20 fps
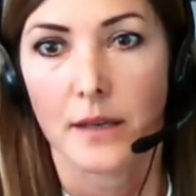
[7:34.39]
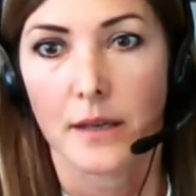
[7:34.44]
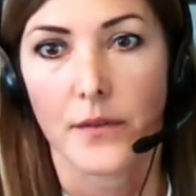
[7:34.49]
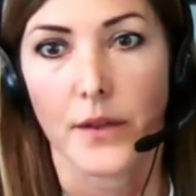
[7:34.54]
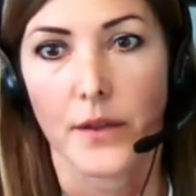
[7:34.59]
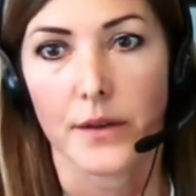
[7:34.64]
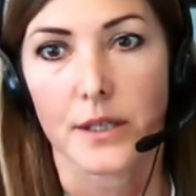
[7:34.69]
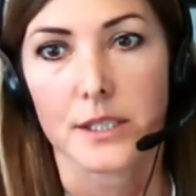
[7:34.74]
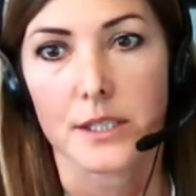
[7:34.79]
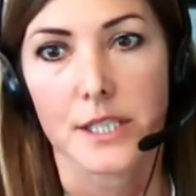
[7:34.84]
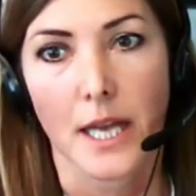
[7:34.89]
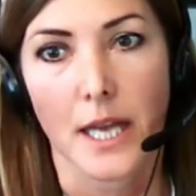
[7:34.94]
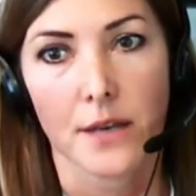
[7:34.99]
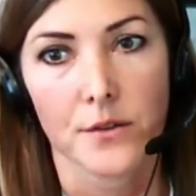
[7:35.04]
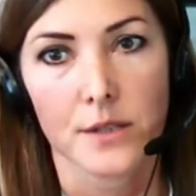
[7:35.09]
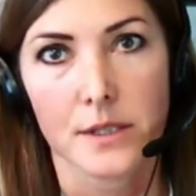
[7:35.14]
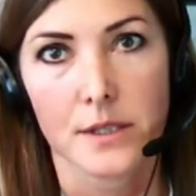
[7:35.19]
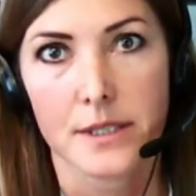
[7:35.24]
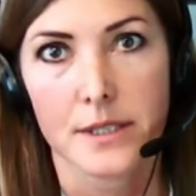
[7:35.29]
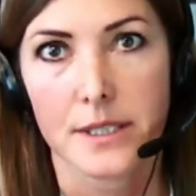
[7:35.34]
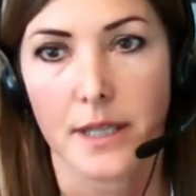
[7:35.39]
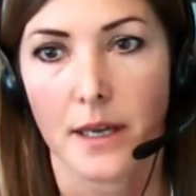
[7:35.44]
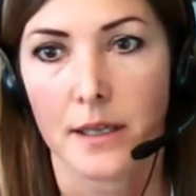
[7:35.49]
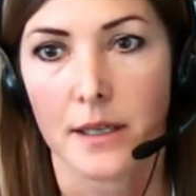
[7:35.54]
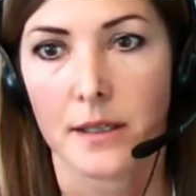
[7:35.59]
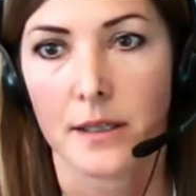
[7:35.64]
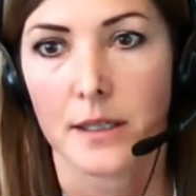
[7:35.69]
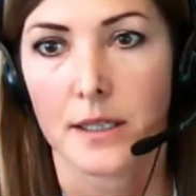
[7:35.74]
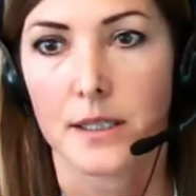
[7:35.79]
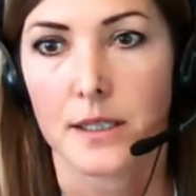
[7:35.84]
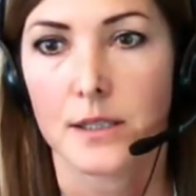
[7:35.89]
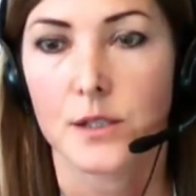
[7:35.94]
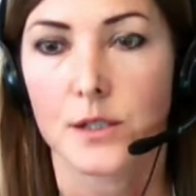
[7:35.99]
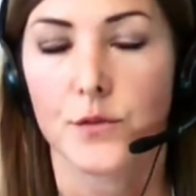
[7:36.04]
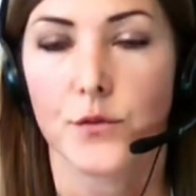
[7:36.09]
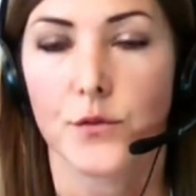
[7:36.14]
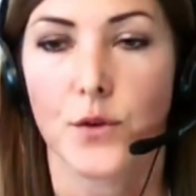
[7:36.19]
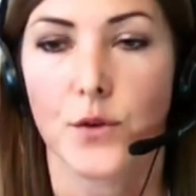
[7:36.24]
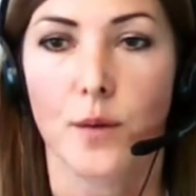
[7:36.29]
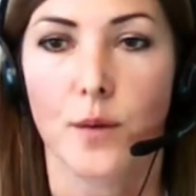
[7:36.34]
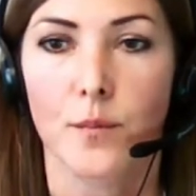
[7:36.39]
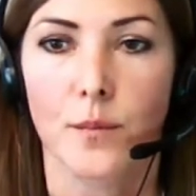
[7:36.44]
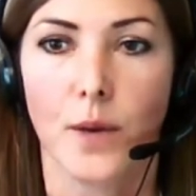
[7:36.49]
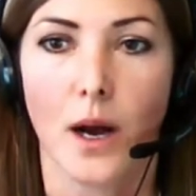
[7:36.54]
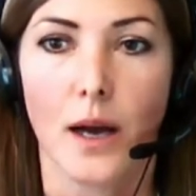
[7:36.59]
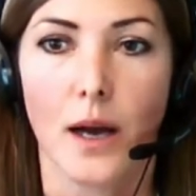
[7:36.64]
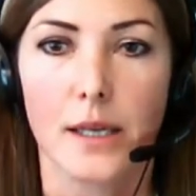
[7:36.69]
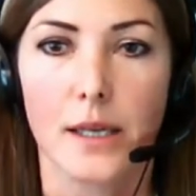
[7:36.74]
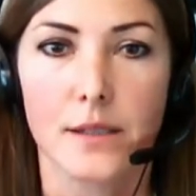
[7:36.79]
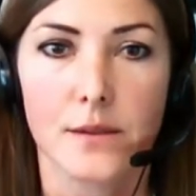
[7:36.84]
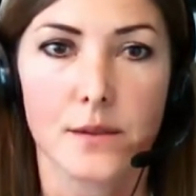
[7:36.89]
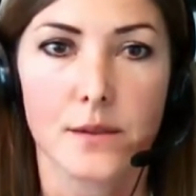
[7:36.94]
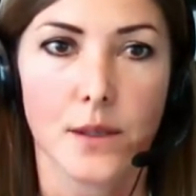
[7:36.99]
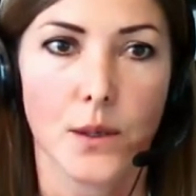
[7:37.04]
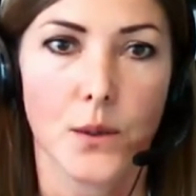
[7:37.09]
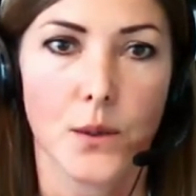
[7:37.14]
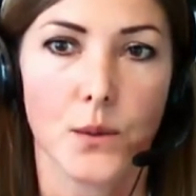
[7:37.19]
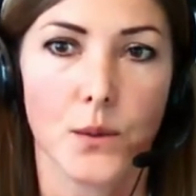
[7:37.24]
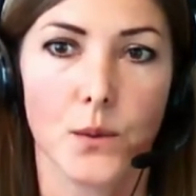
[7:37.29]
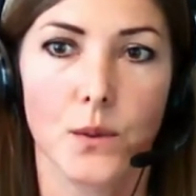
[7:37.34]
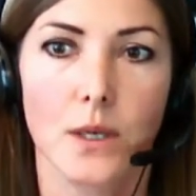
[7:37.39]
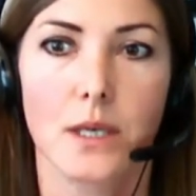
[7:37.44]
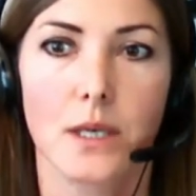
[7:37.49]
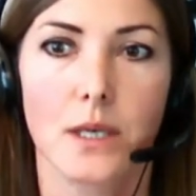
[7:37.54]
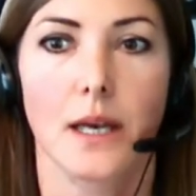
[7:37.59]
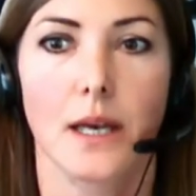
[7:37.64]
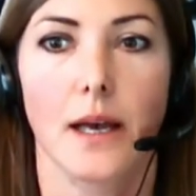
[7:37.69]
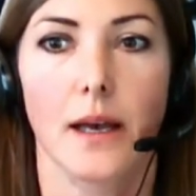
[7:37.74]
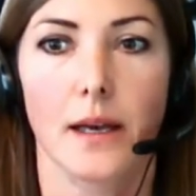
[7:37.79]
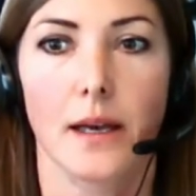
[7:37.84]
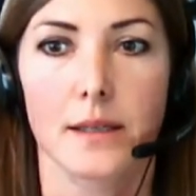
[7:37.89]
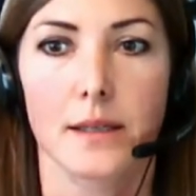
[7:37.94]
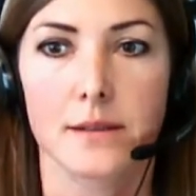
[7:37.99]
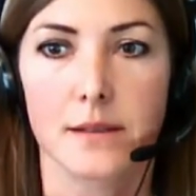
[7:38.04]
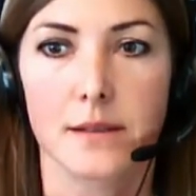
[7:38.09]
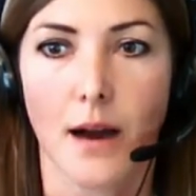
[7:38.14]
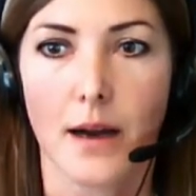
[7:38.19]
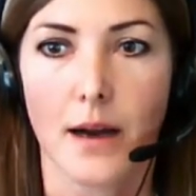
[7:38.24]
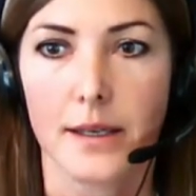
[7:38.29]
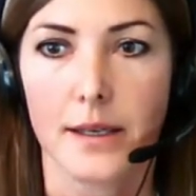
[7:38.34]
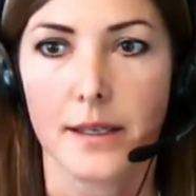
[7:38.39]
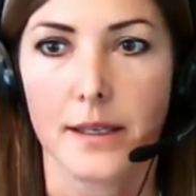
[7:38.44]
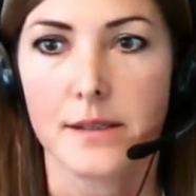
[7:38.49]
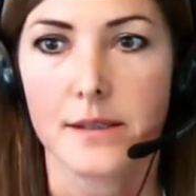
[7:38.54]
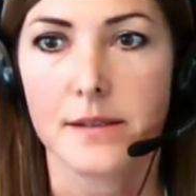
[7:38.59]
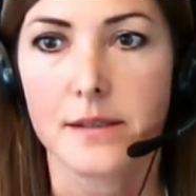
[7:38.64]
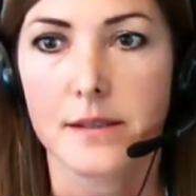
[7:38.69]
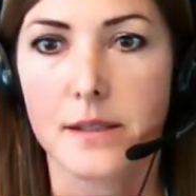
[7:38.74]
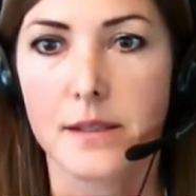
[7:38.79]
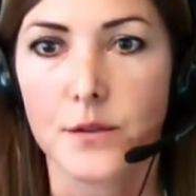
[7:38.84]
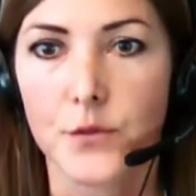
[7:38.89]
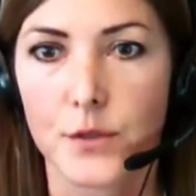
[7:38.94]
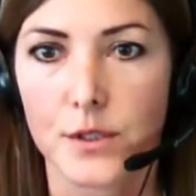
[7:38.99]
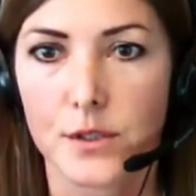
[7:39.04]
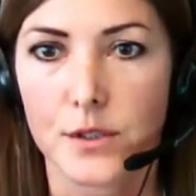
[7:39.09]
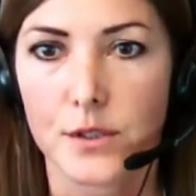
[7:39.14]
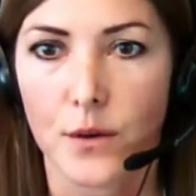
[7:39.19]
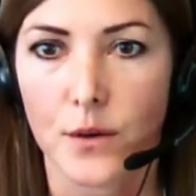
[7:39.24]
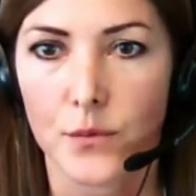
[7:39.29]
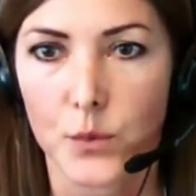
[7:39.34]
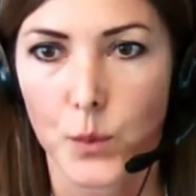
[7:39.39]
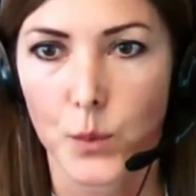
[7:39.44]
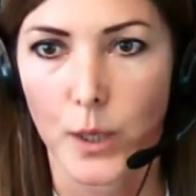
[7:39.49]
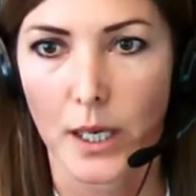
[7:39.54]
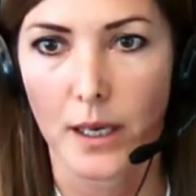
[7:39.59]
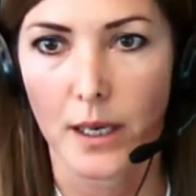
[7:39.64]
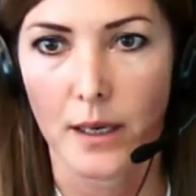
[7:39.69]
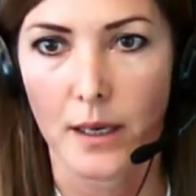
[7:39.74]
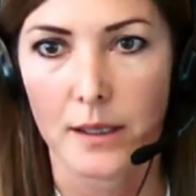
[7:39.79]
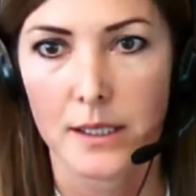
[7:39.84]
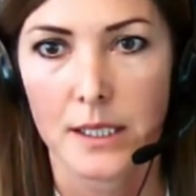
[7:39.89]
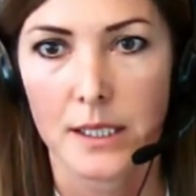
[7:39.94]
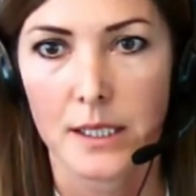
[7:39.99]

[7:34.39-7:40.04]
There are general standards from ISO and IEC for software,